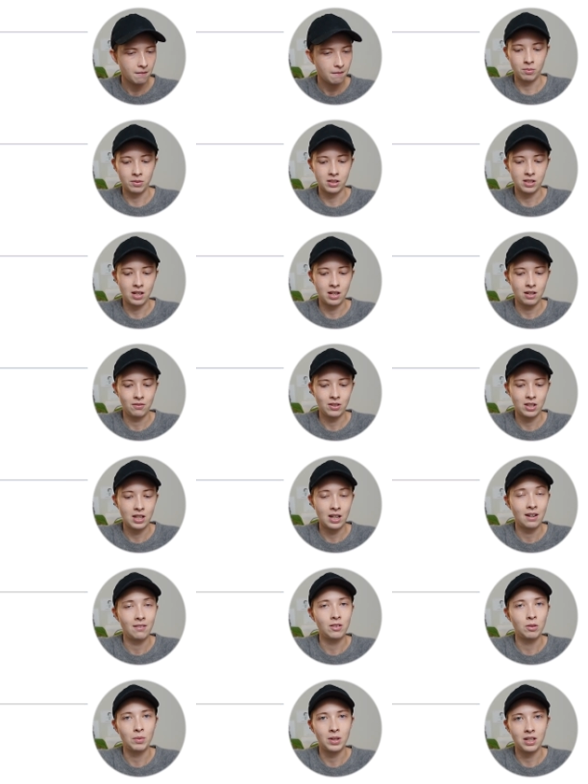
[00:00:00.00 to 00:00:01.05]
So I'm going to say if the
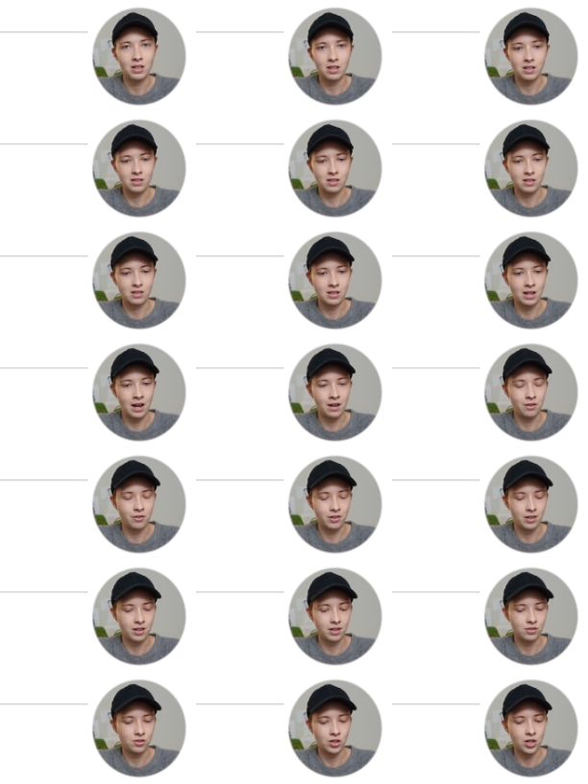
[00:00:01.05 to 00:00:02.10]
day of the week is a
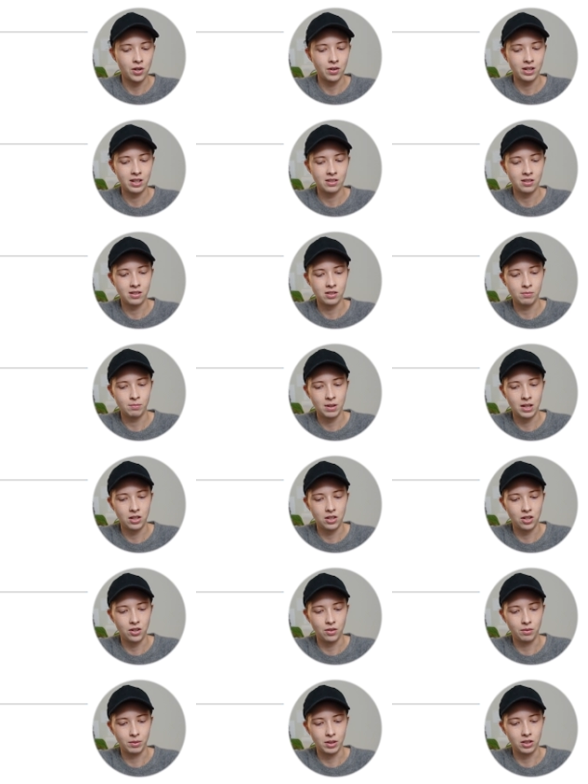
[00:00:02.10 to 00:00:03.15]
Saturday. So going into this
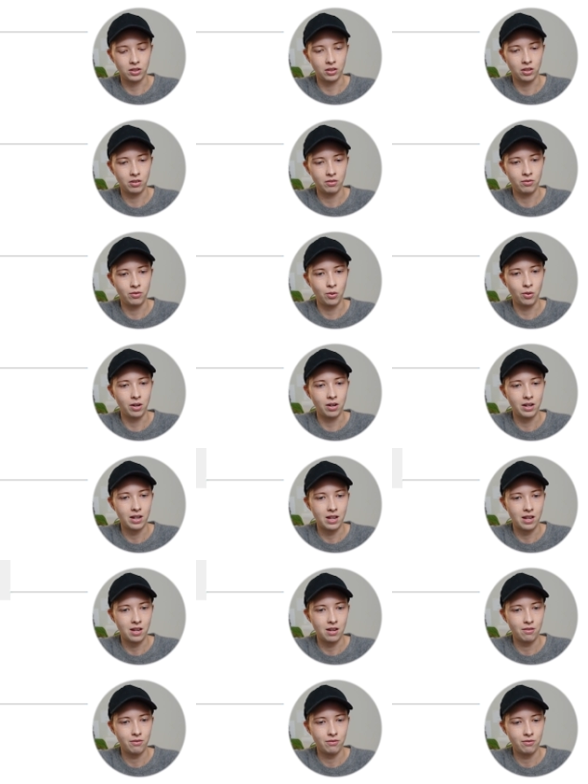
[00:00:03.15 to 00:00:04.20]
menu, I'm going to look for
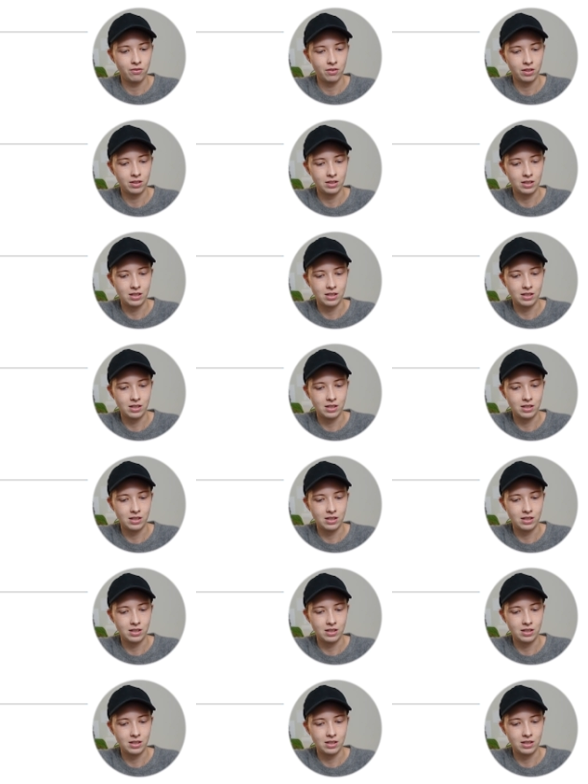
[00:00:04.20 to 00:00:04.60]
if